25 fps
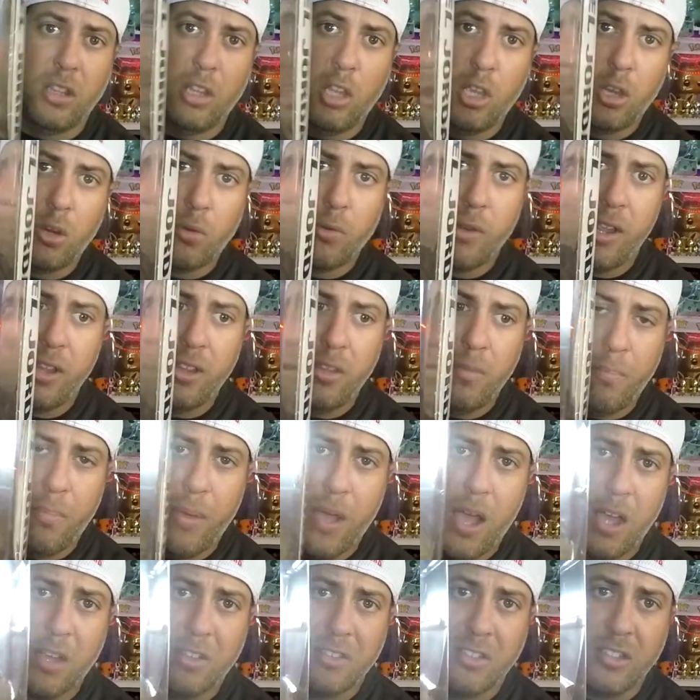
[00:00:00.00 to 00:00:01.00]
look around the
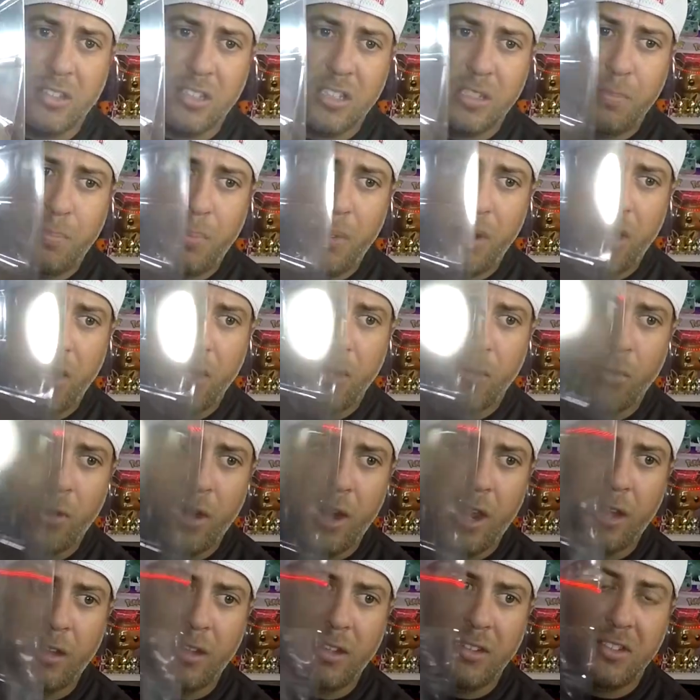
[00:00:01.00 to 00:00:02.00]
box. Let's spin it
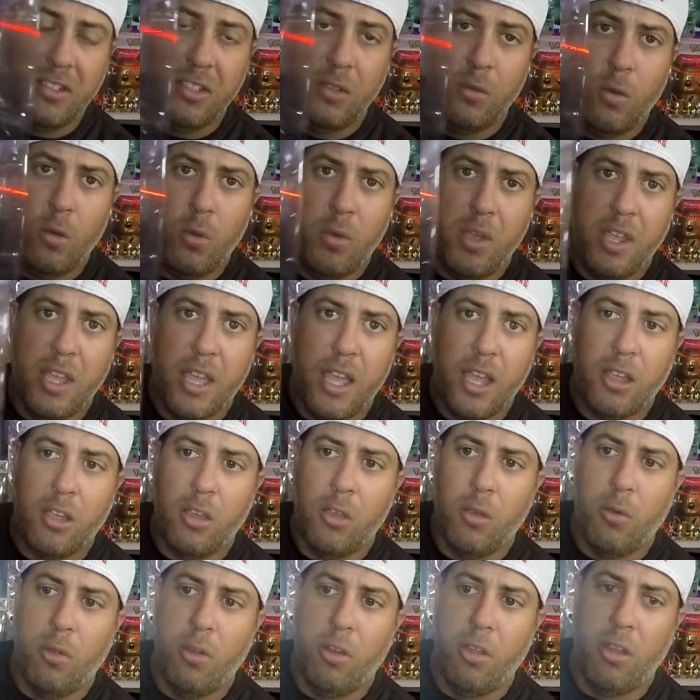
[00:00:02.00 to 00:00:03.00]
around. Let's see what we got
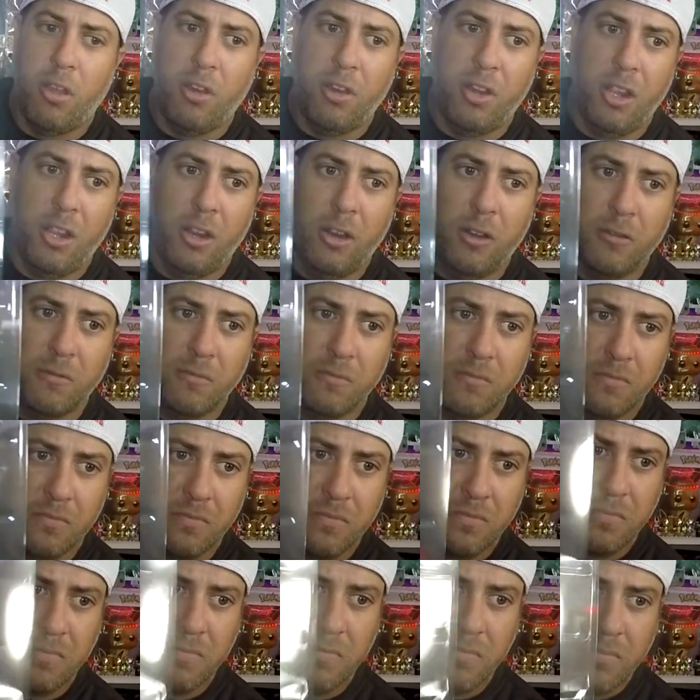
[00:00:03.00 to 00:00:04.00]
going on here.
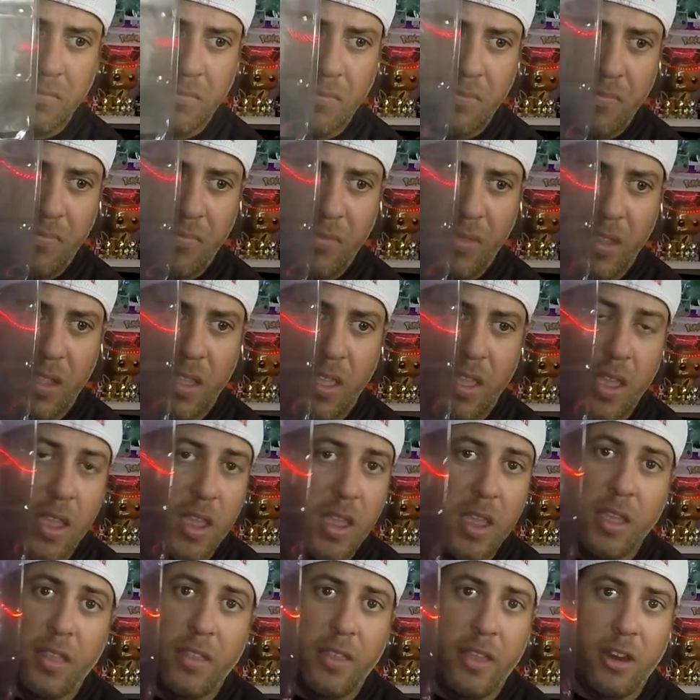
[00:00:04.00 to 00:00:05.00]

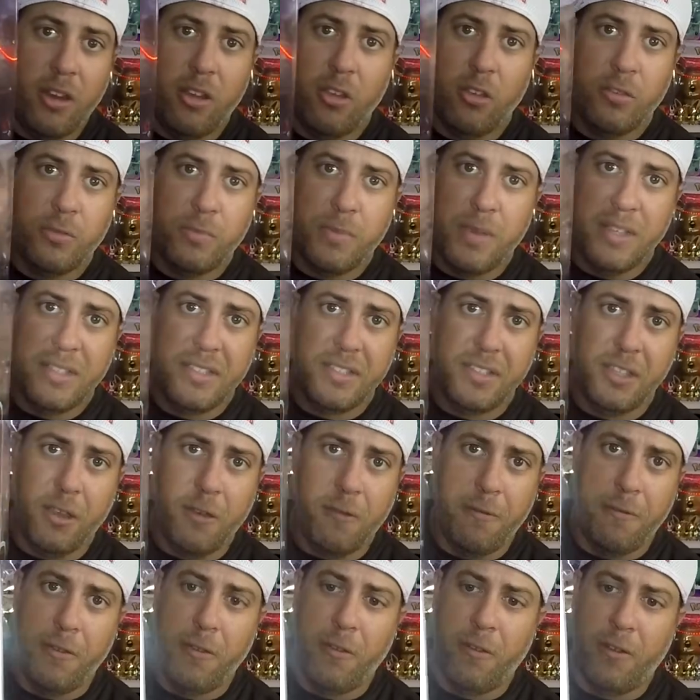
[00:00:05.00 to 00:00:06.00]
There goes my
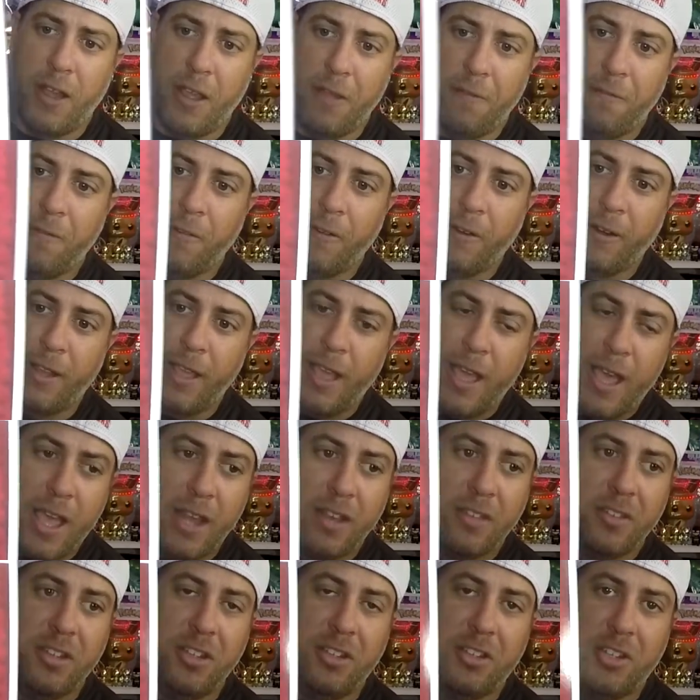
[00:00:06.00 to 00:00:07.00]
cell phone. I
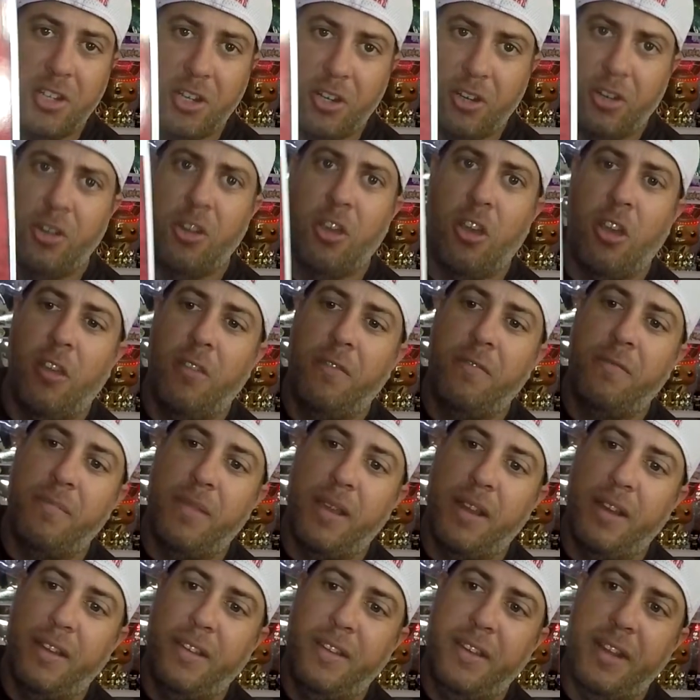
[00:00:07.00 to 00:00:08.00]
forgot to turn off
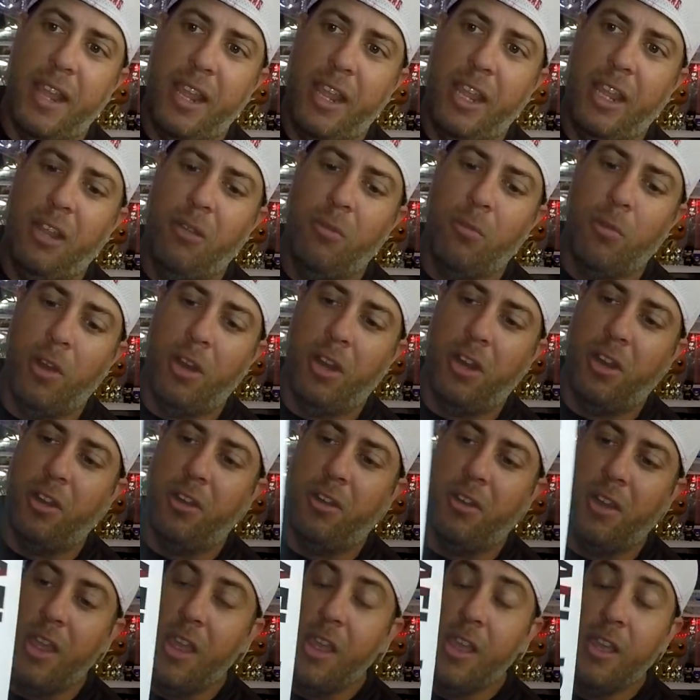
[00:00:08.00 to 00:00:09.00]
my dang
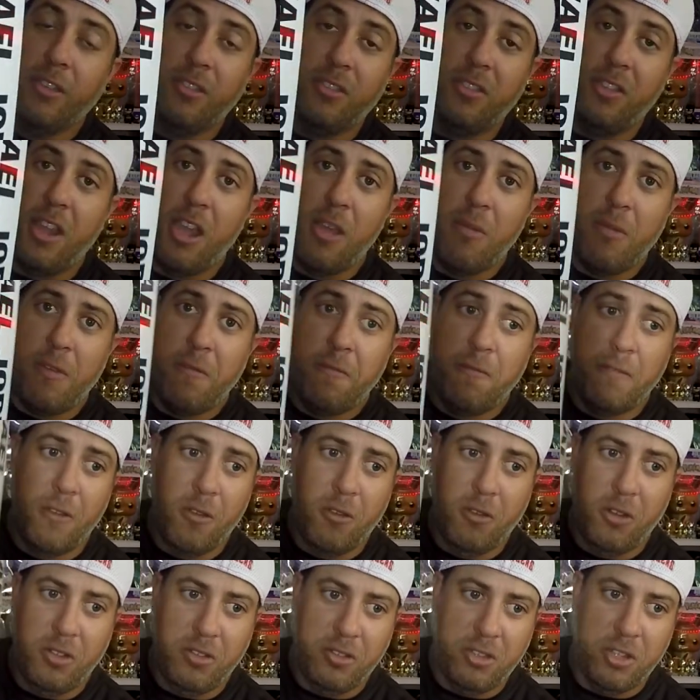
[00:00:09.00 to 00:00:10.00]
ringer. So now my
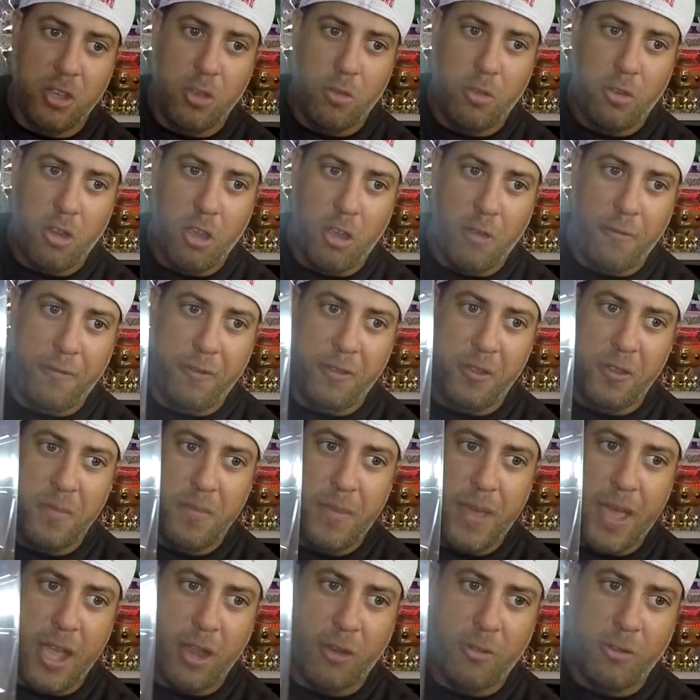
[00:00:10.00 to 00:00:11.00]
phone is going off in the
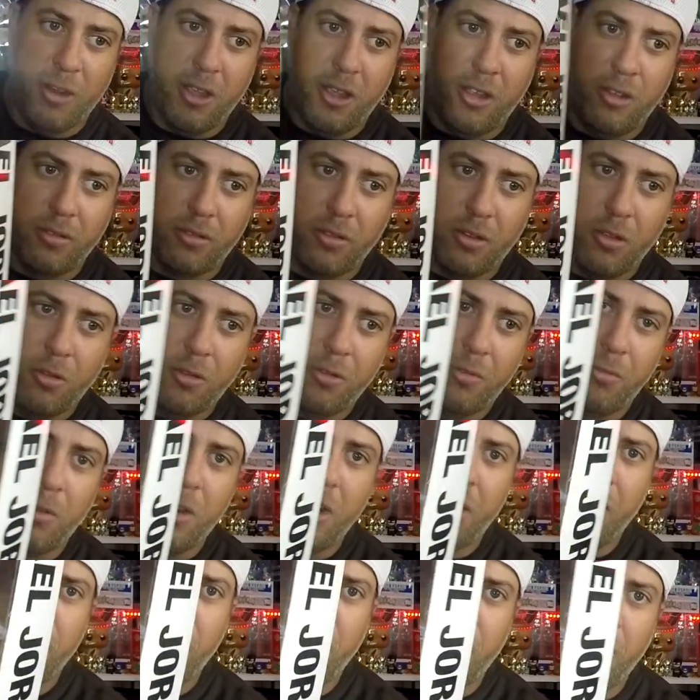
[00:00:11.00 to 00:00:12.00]
background, going
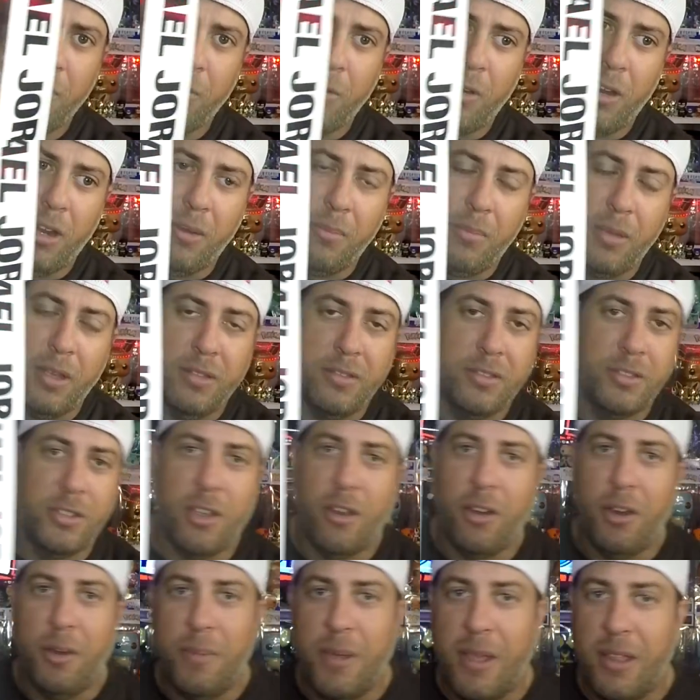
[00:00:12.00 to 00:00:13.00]
ring, ring, ring. But
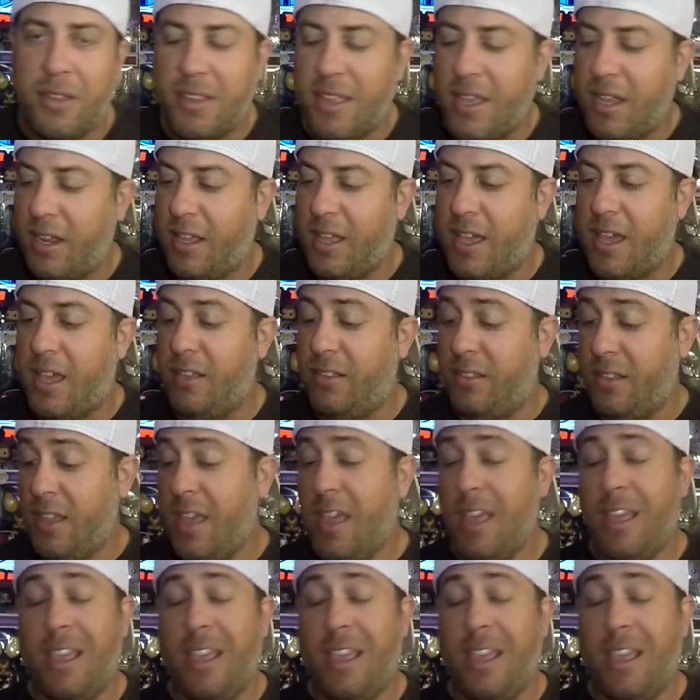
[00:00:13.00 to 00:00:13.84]
sorry about that, guys.